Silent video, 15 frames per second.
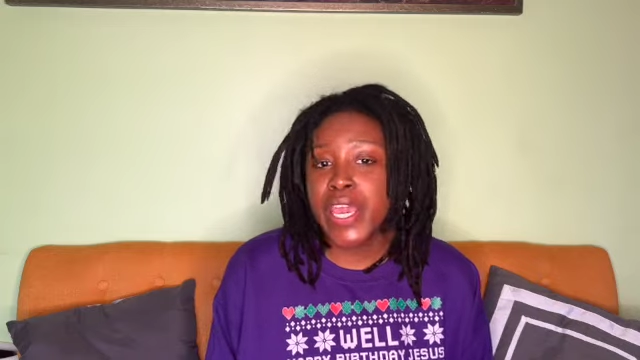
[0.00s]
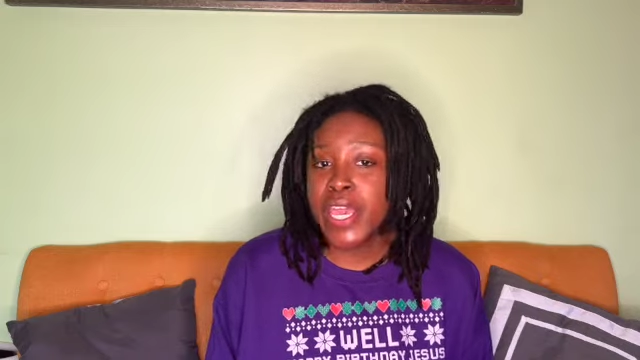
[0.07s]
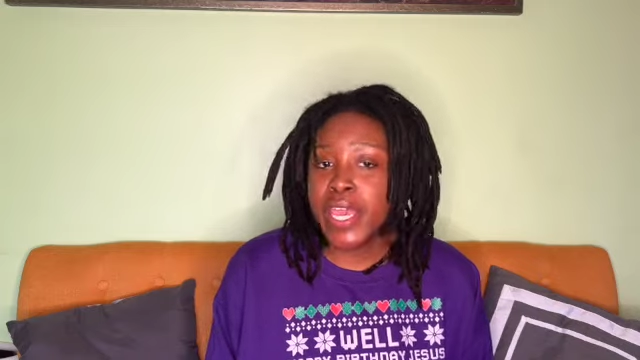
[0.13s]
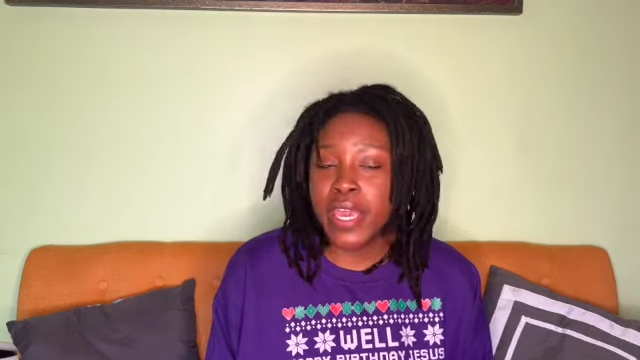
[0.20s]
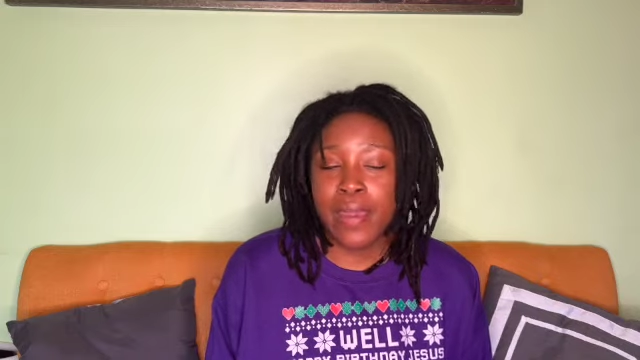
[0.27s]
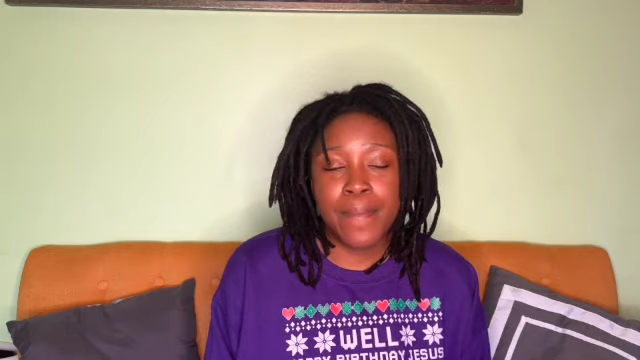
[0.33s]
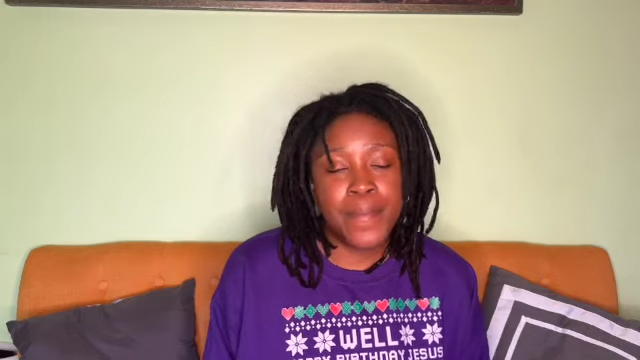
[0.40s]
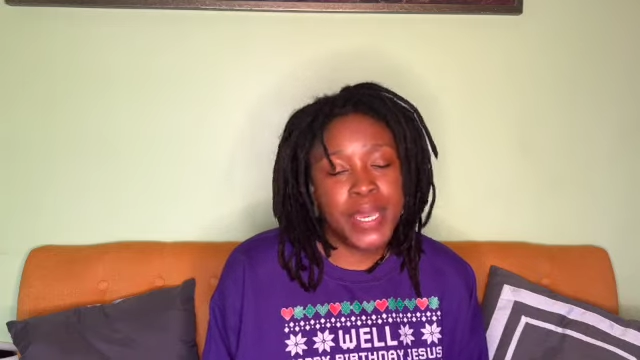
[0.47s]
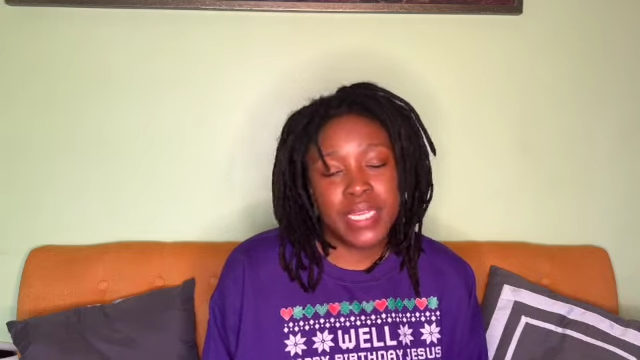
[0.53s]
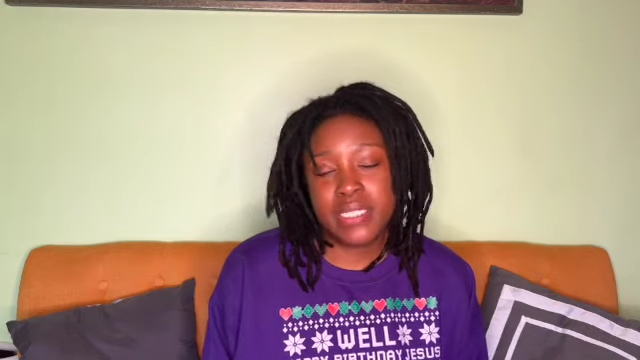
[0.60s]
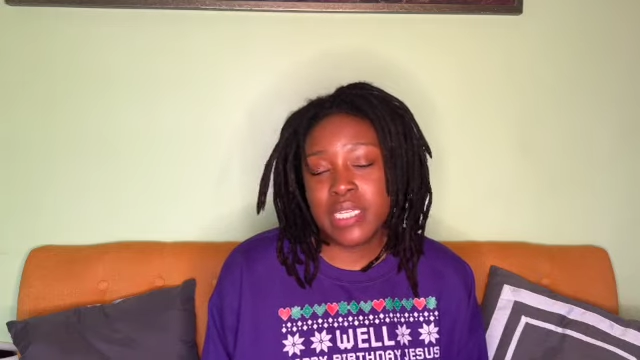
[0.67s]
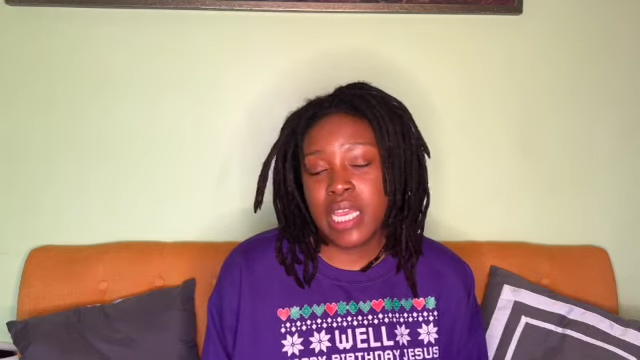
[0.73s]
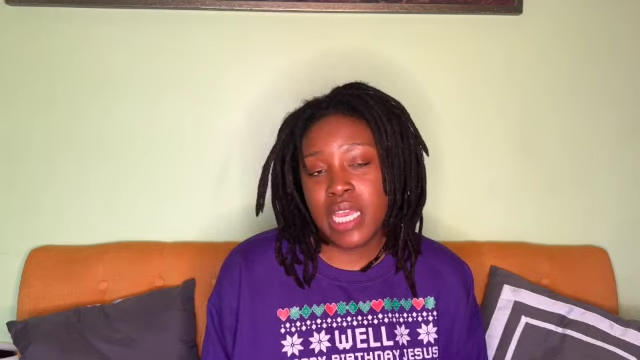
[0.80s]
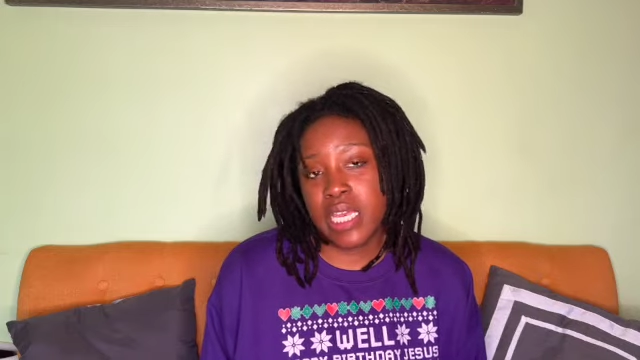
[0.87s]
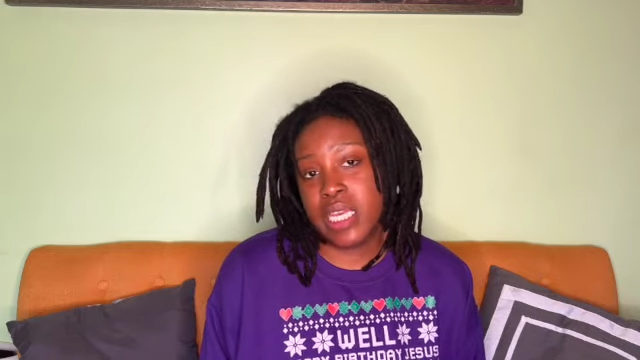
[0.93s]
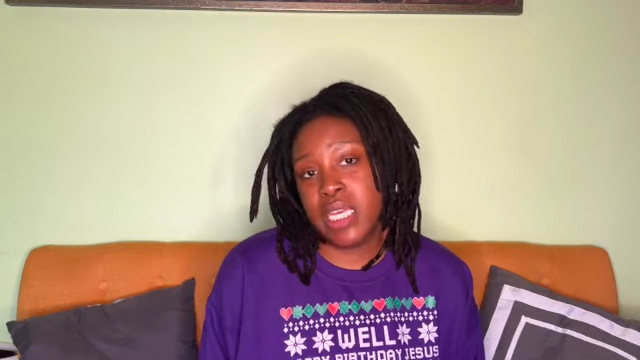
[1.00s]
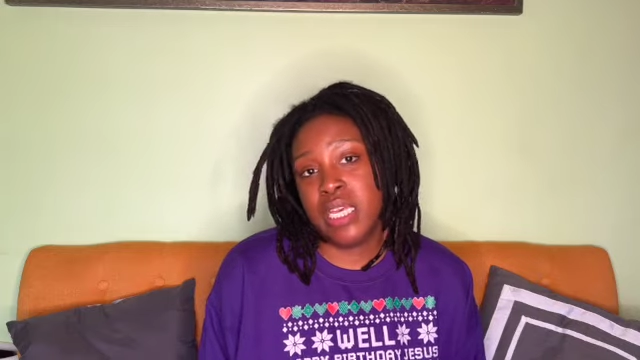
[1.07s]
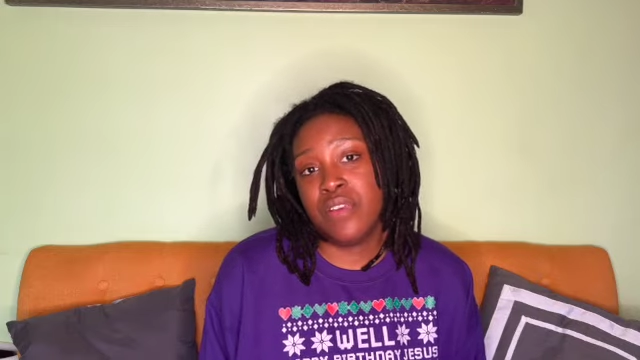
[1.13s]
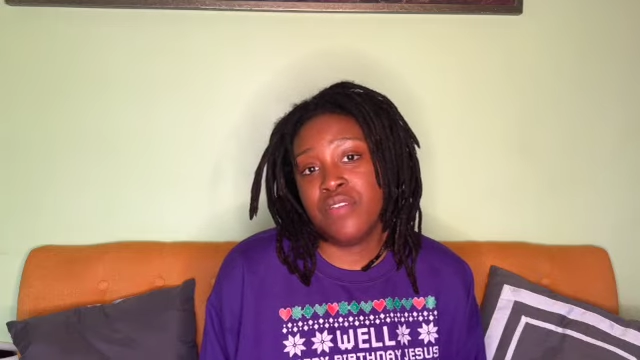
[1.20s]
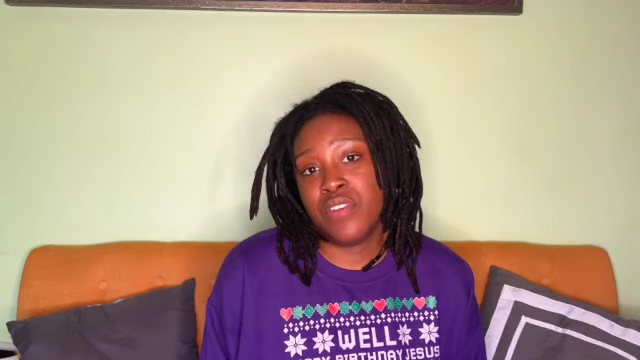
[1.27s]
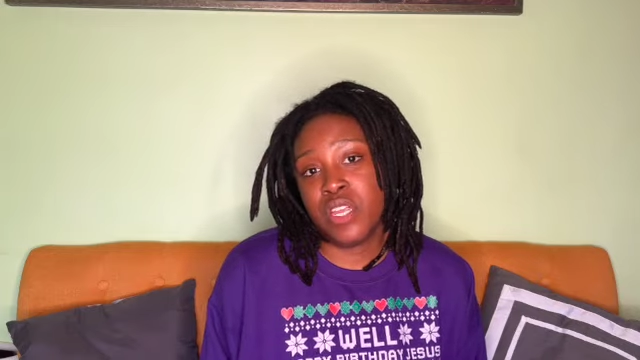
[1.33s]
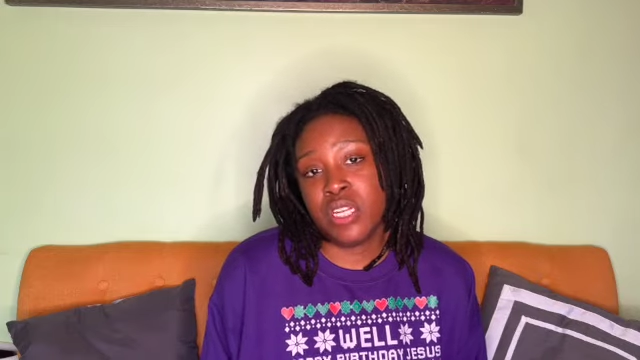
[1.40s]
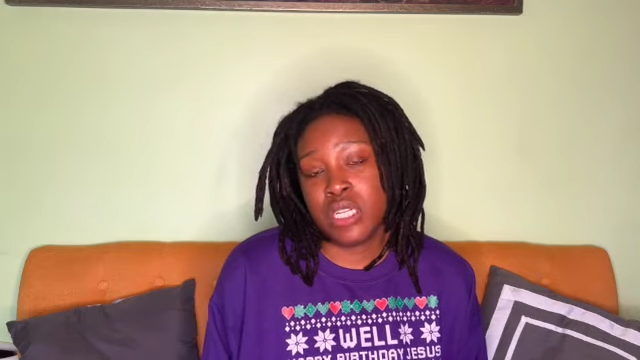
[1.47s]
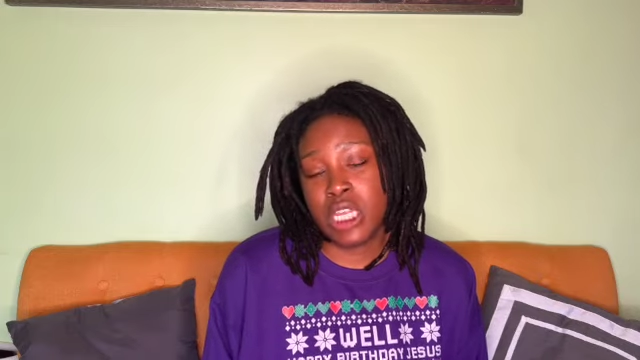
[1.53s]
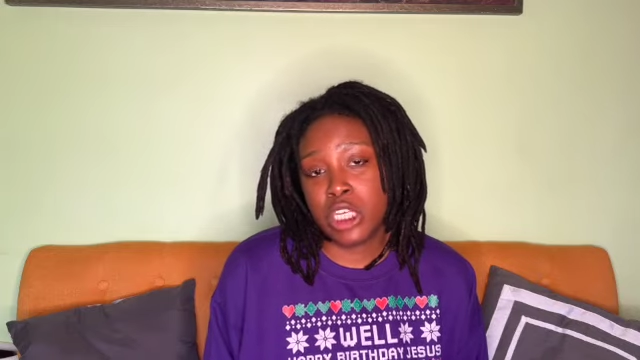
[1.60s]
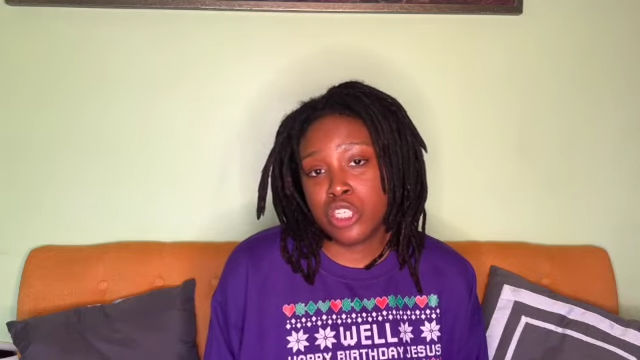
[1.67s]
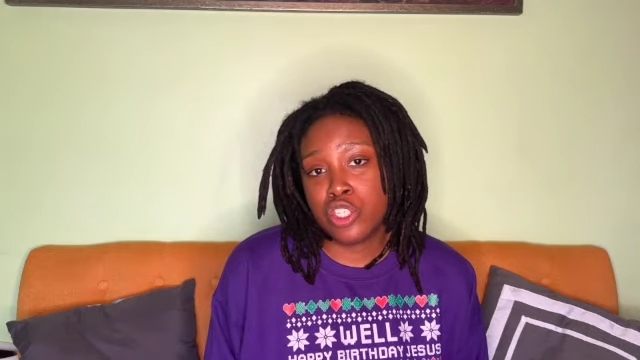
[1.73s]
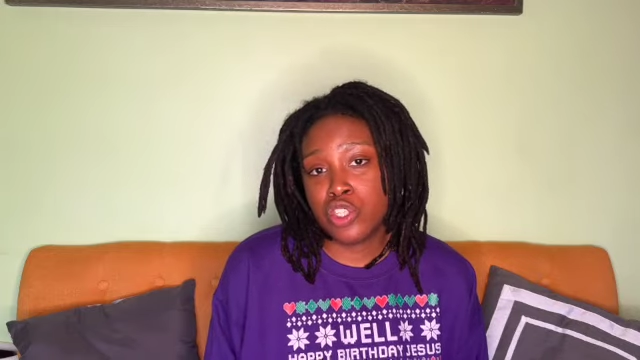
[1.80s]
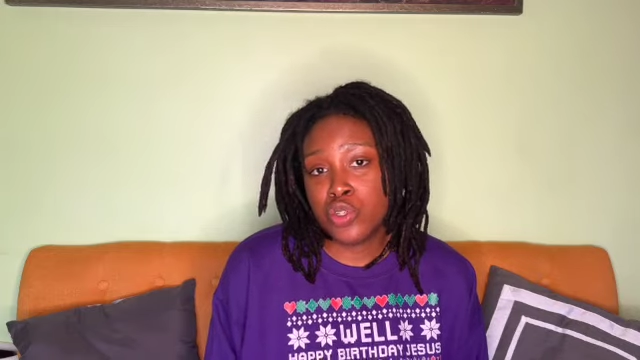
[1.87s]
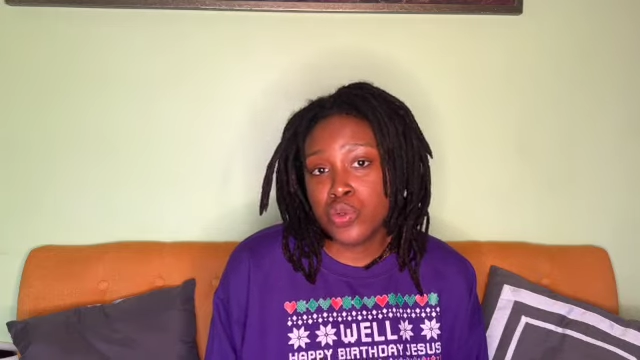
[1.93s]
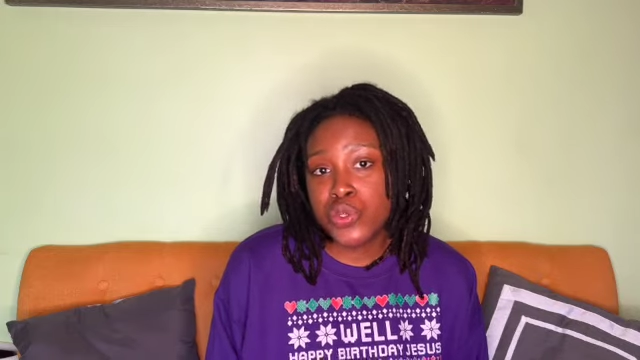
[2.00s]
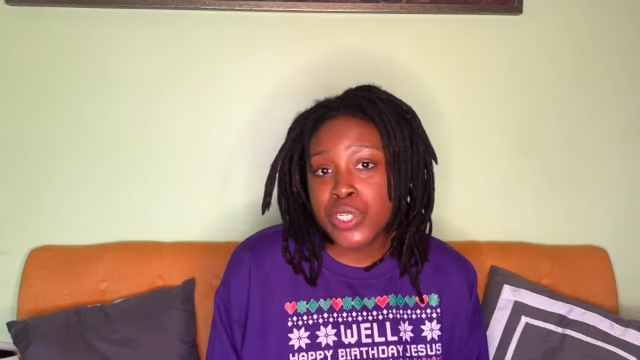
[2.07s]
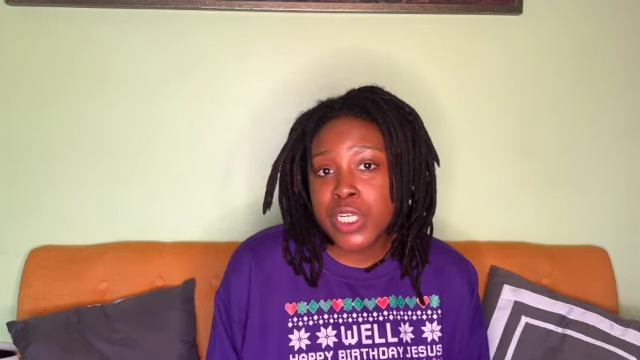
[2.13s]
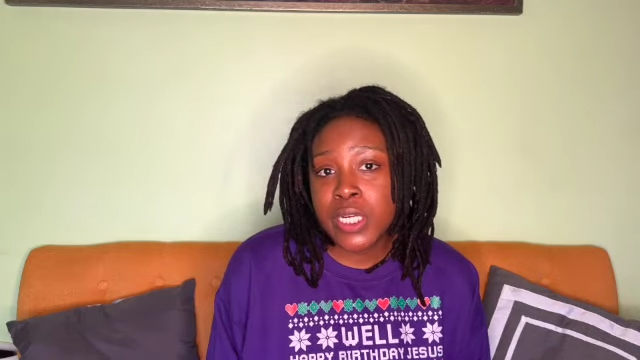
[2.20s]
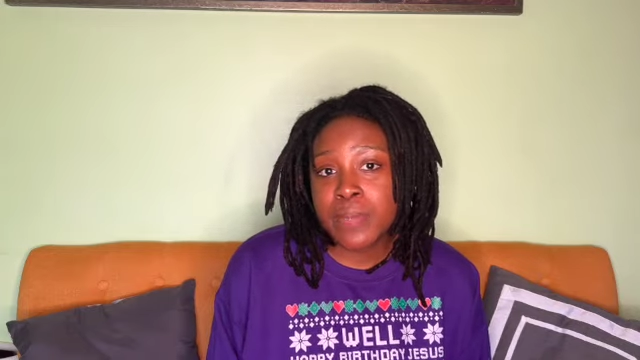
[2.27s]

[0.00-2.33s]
it may take even like sooner